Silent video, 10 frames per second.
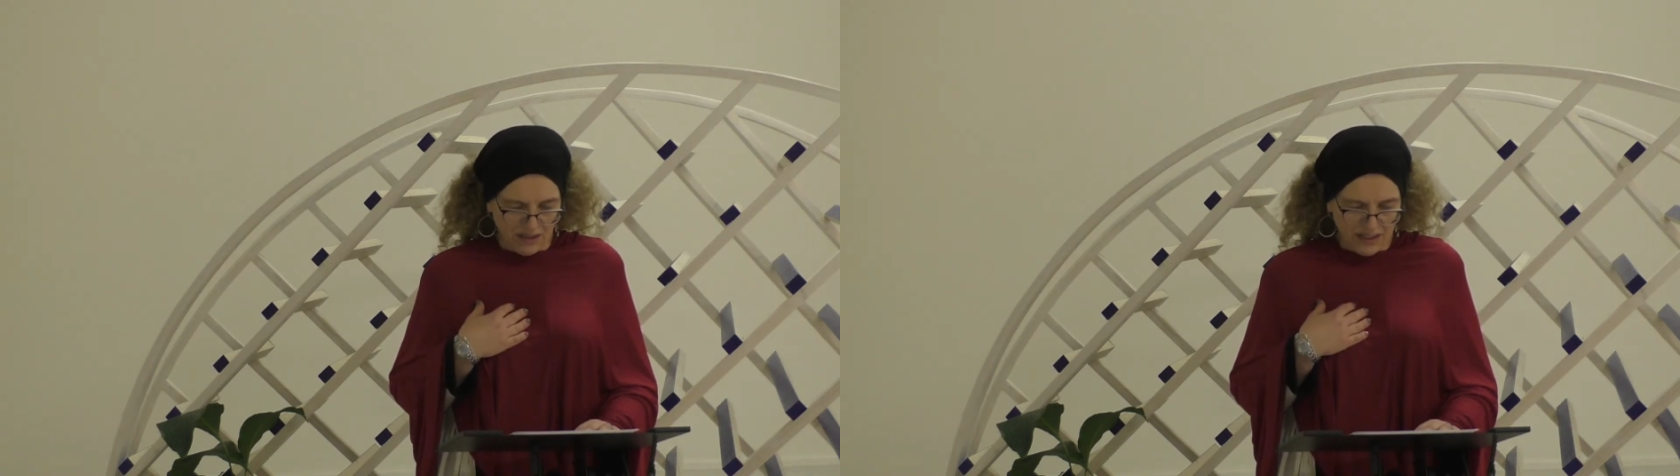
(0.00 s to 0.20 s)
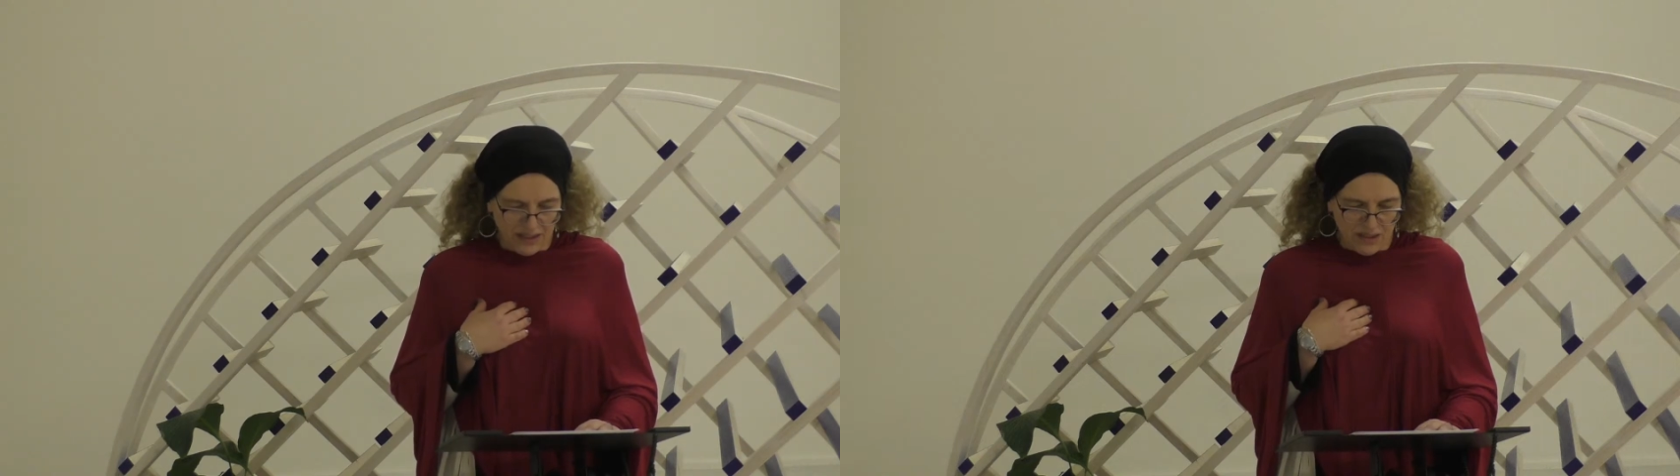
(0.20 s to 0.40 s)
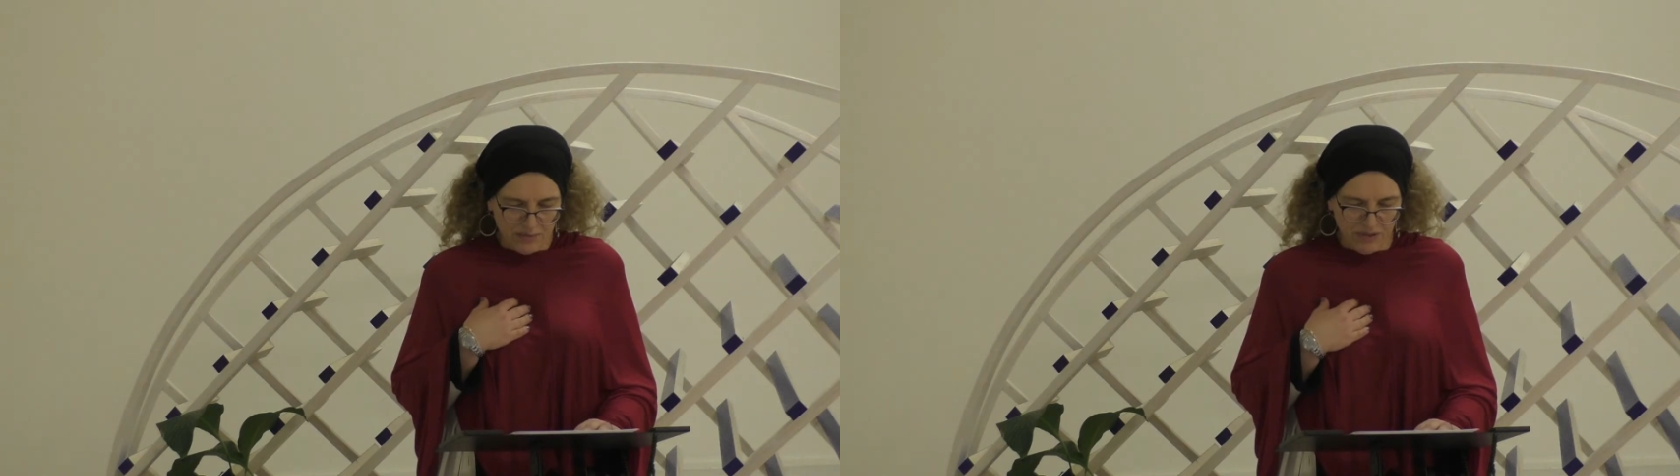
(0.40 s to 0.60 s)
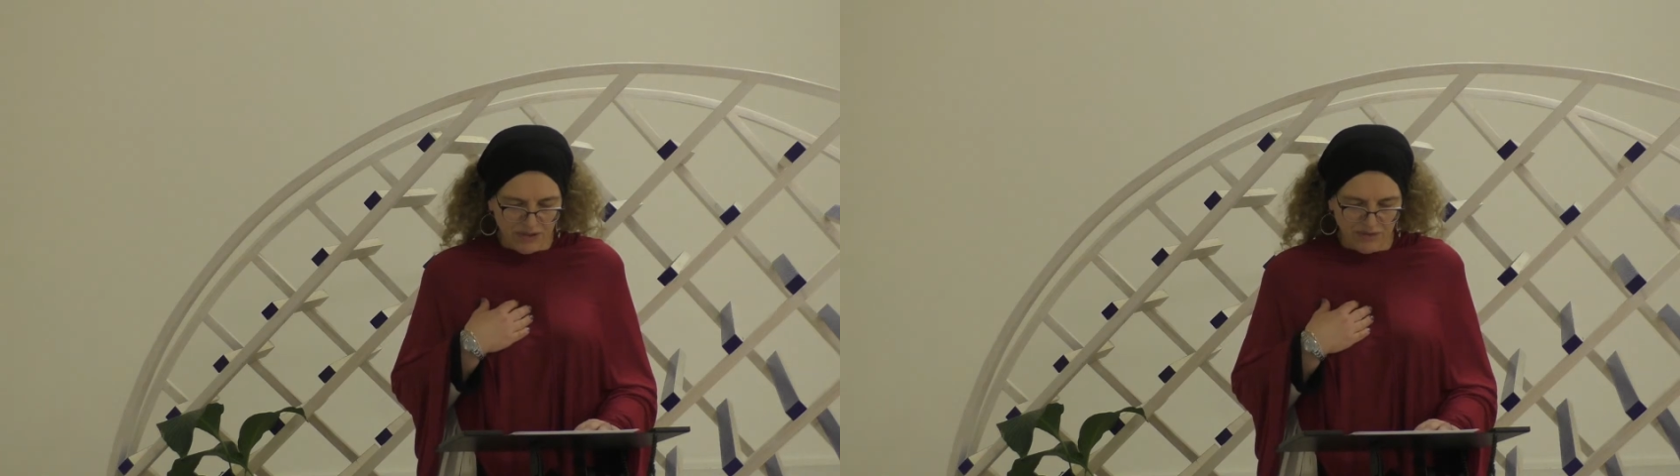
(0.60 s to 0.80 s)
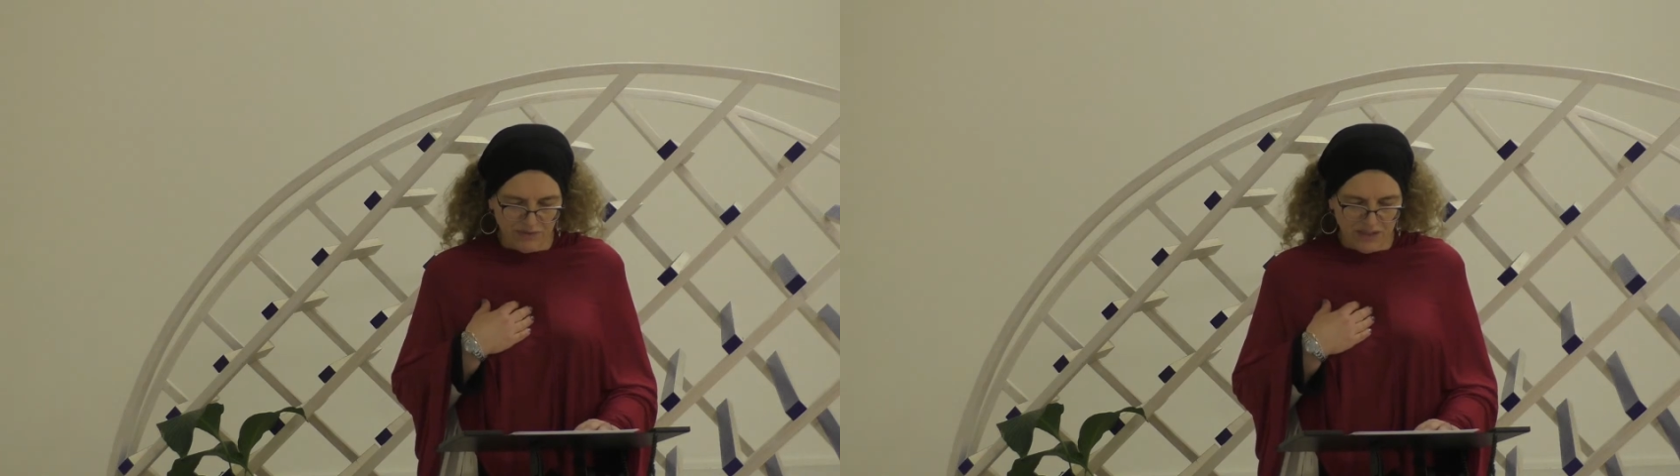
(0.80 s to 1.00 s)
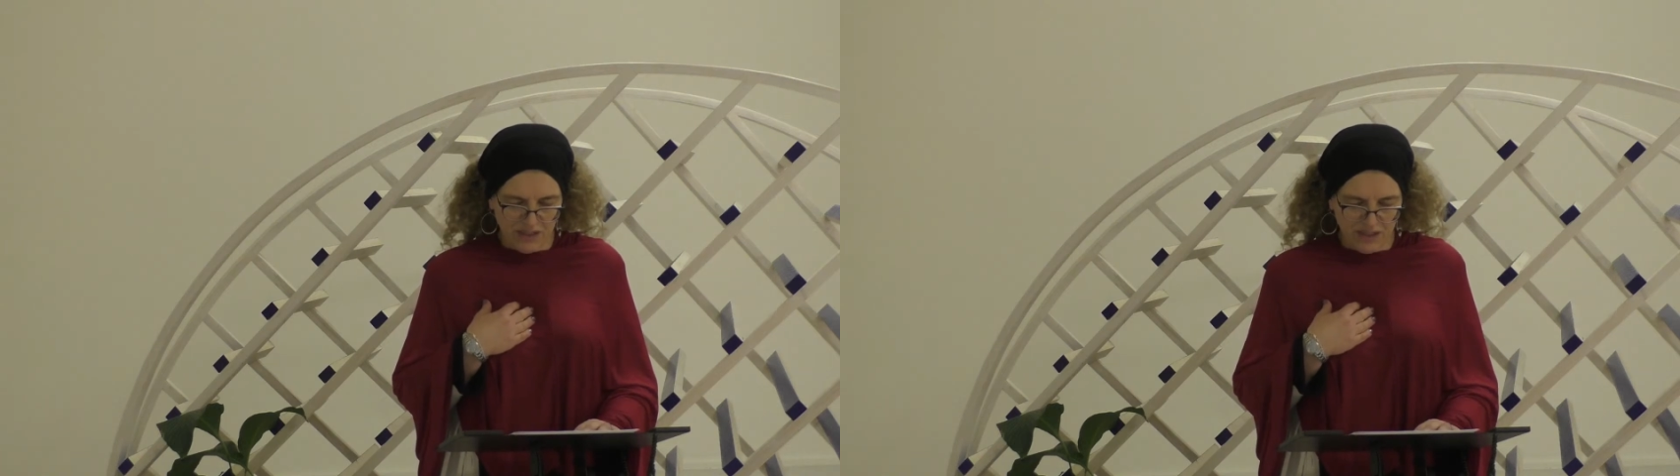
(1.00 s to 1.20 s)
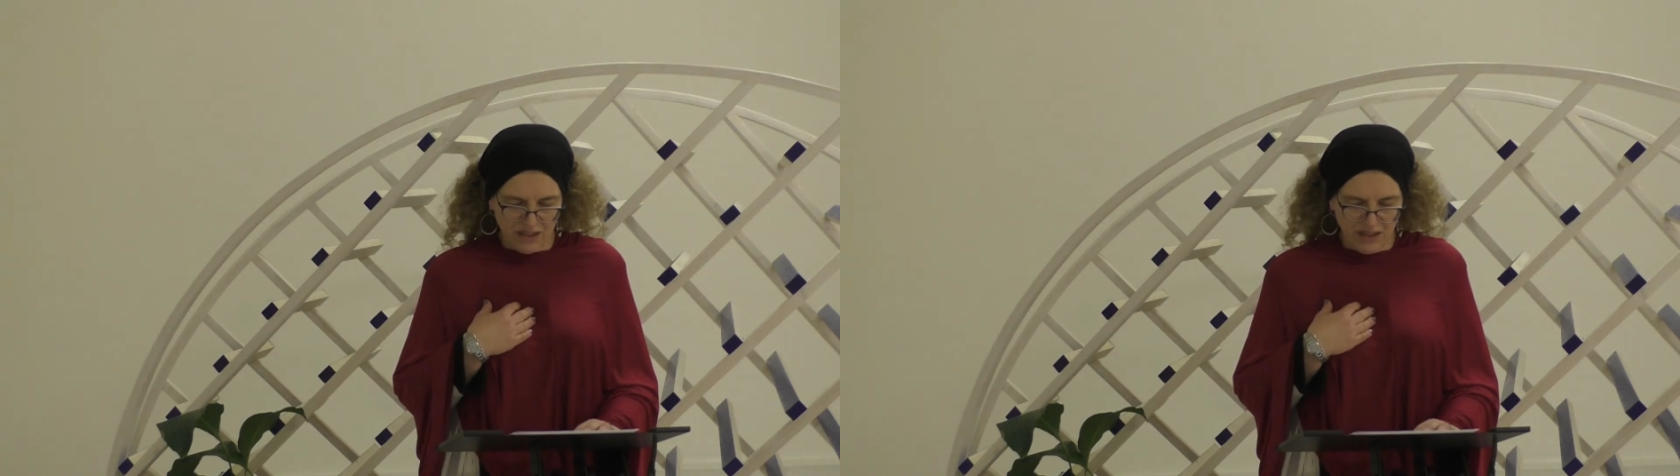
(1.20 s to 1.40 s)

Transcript: and is part of us,